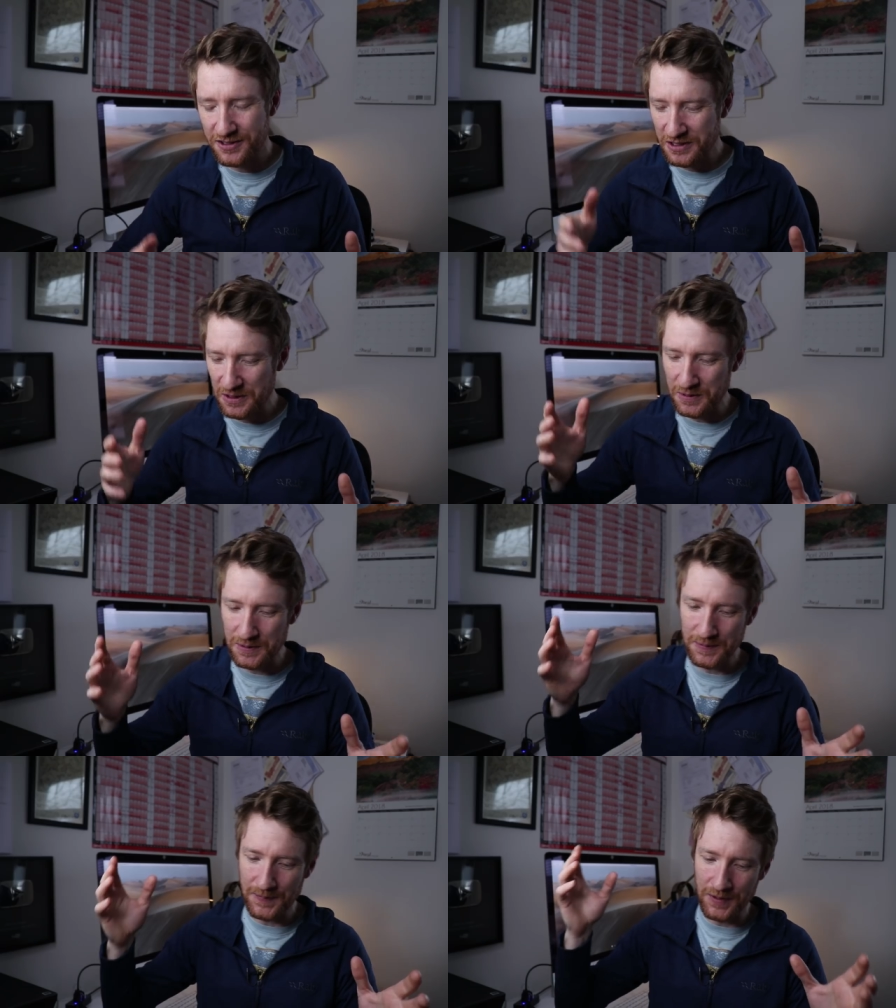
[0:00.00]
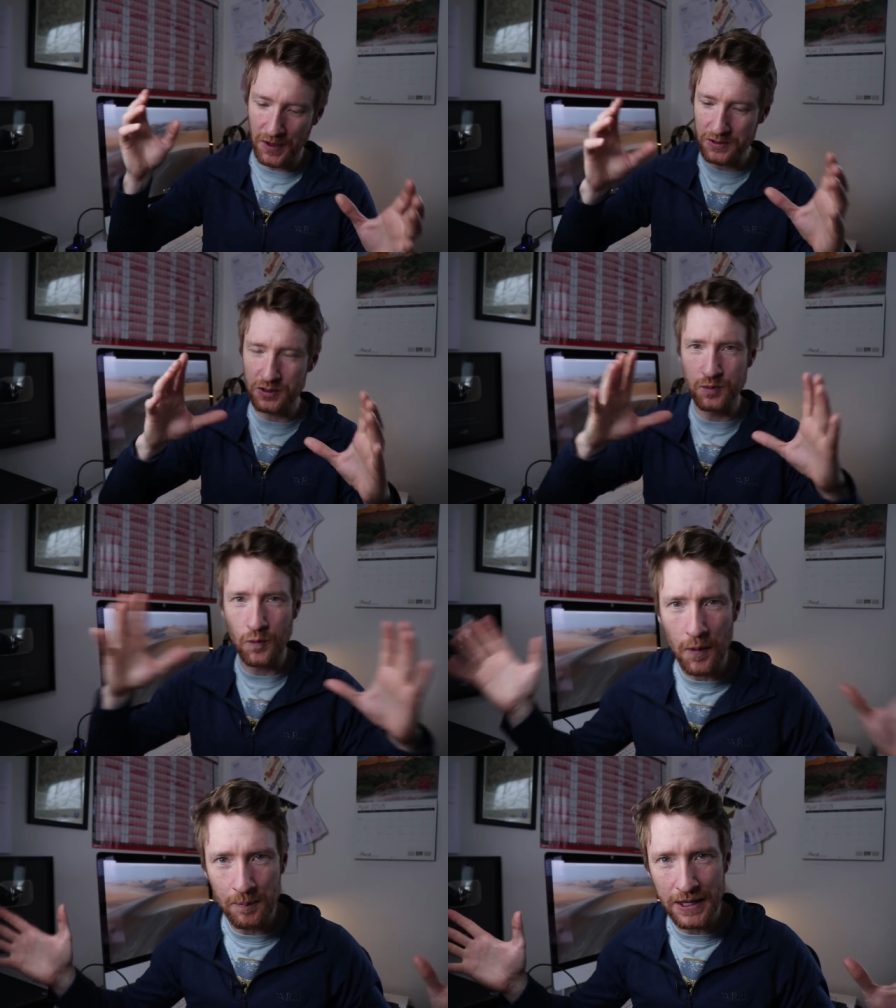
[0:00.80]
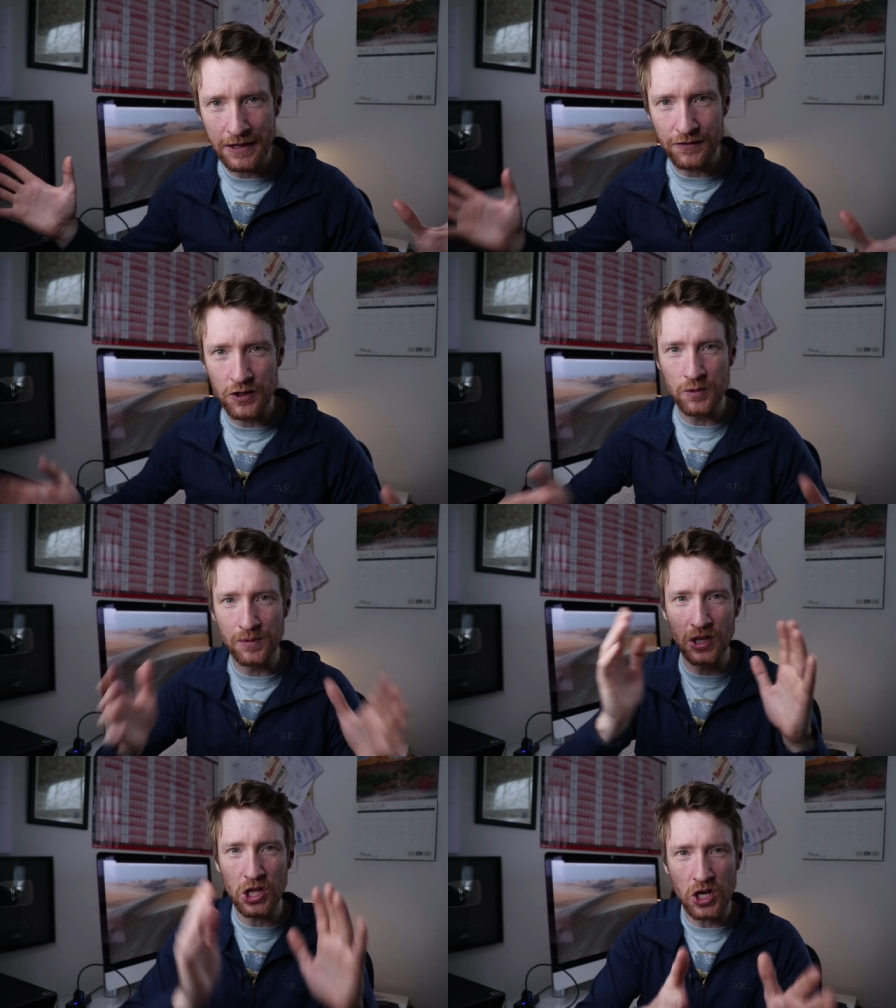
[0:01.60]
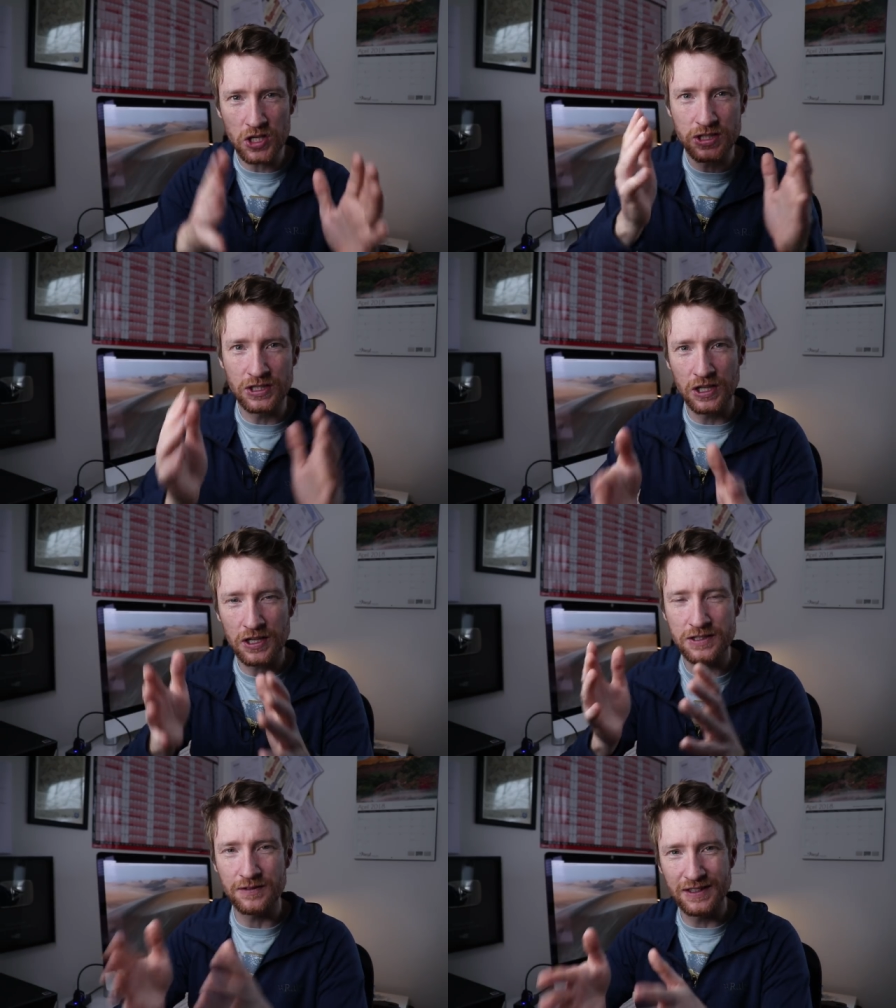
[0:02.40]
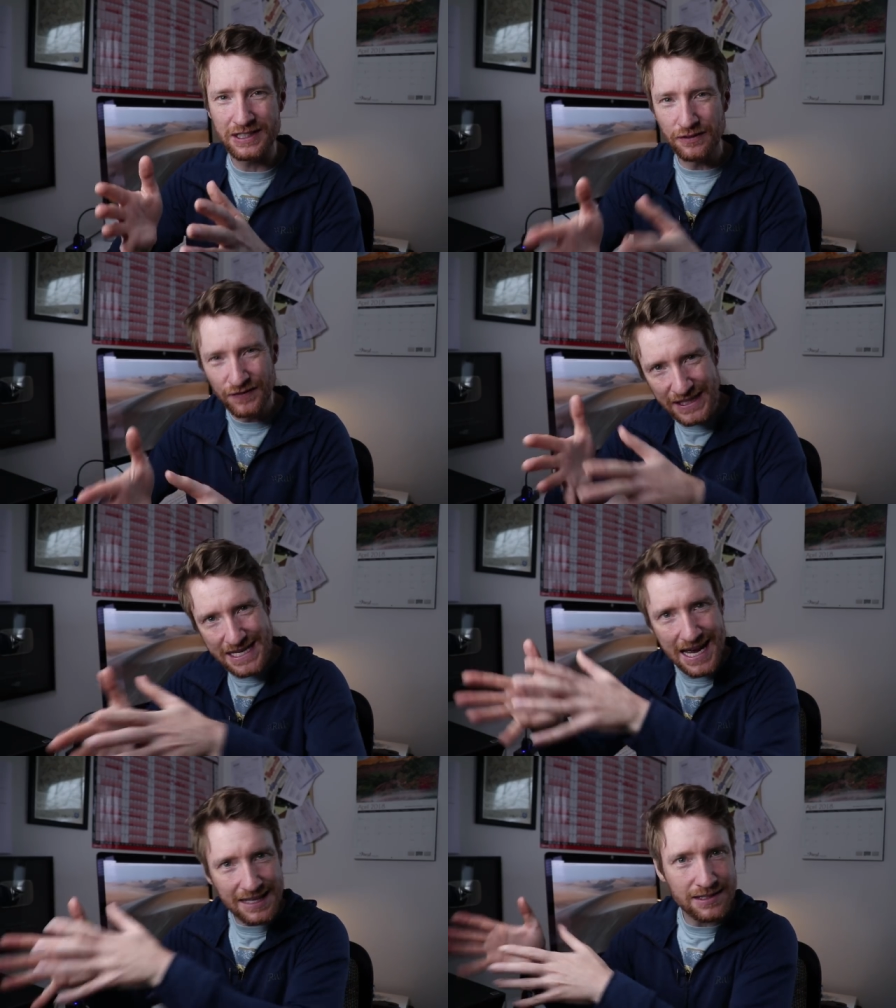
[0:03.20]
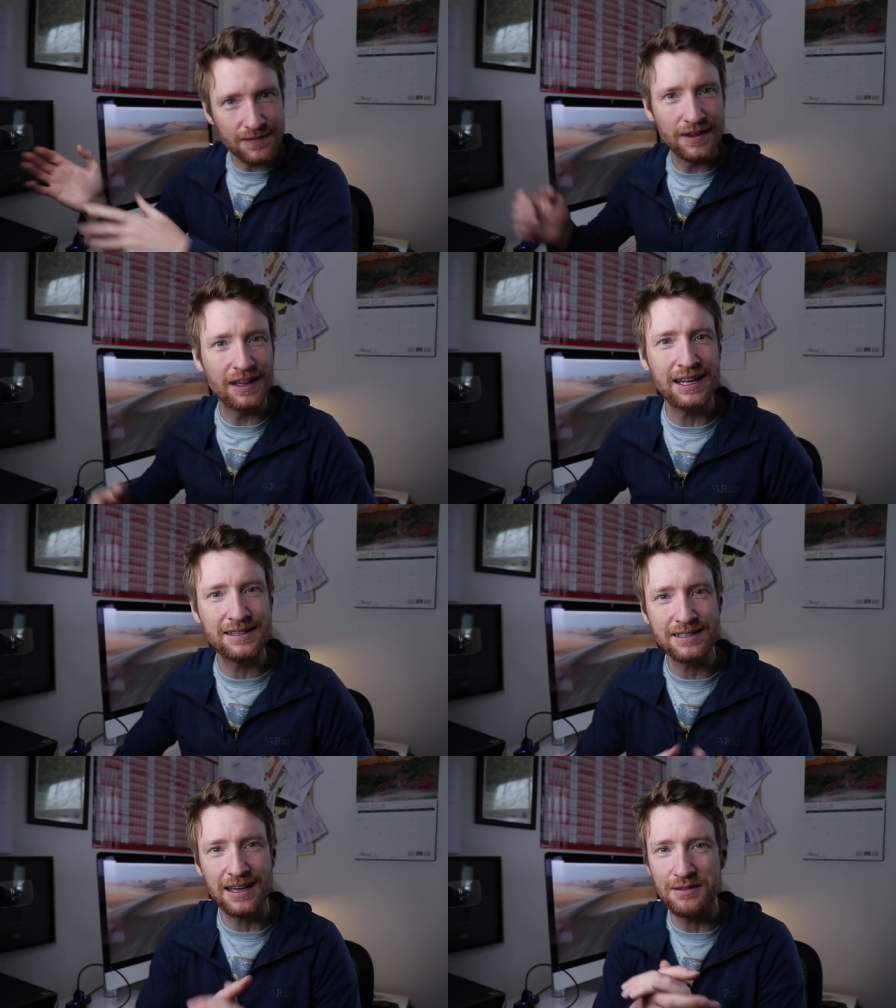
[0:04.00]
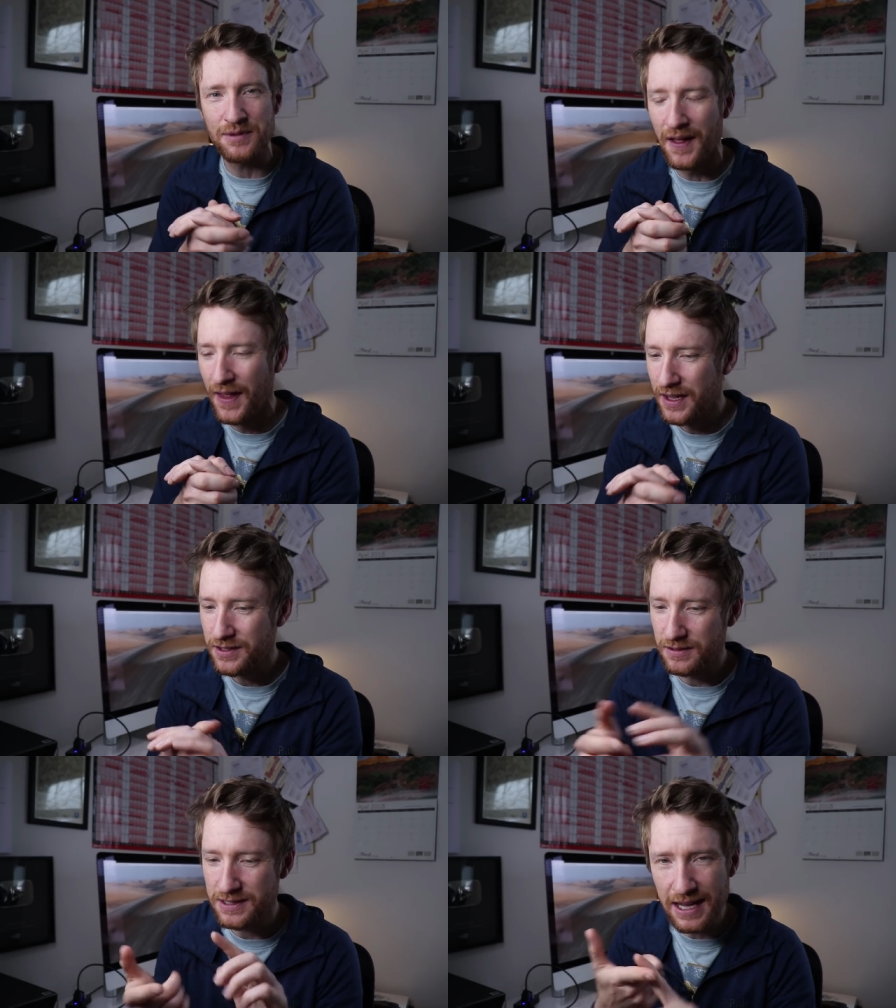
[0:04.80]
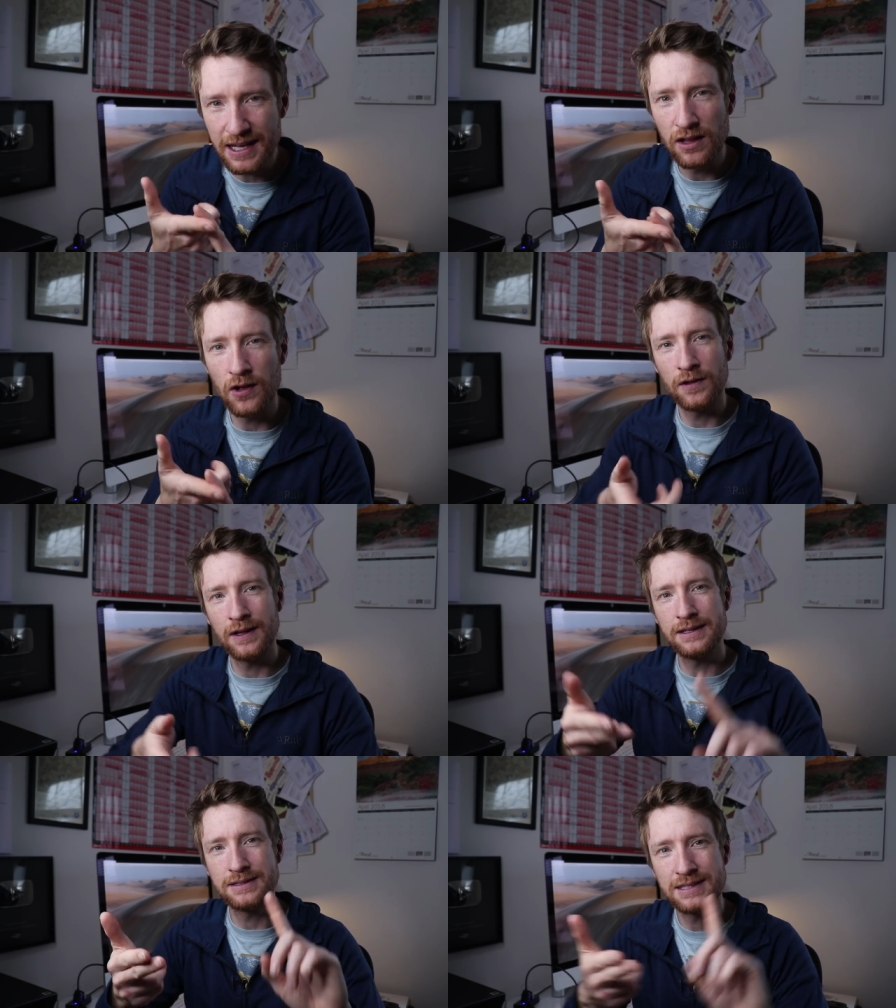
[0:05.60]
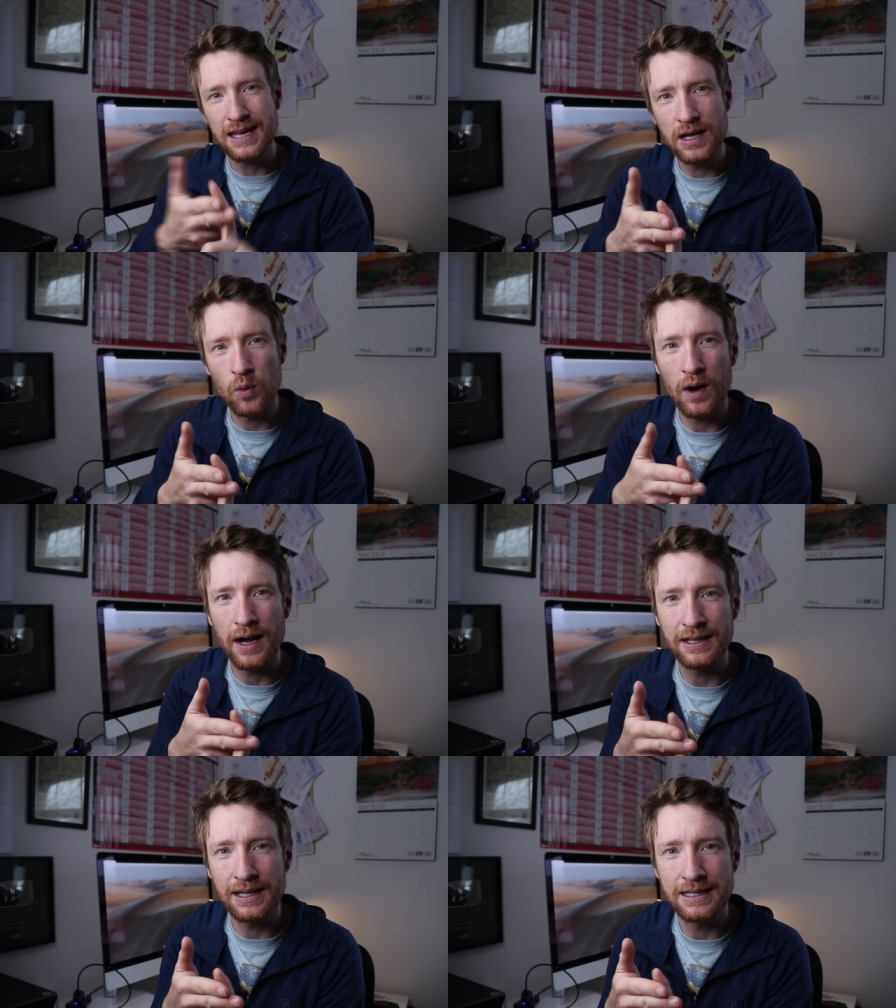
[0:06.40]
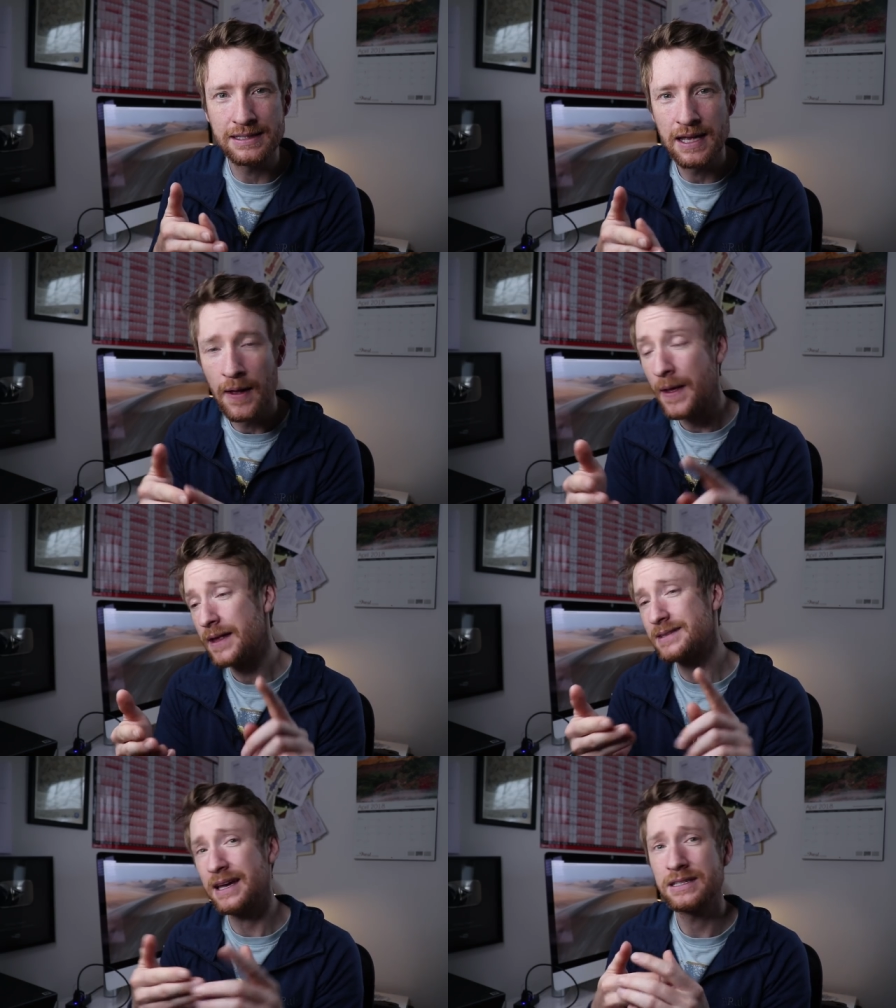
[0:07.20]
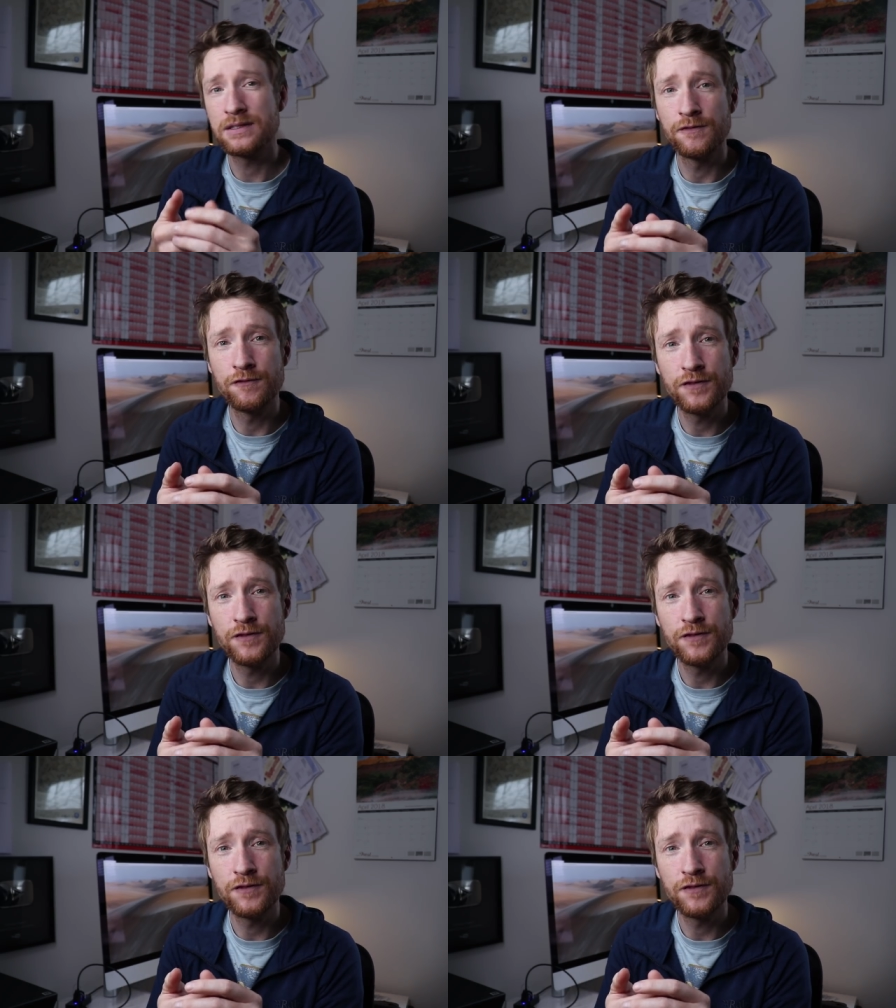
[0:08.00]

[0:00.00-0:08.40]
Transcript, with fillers: So not just one big view, but lots and lots of little vignettes of the landscape. So take a long lens, take a wide lens, Take some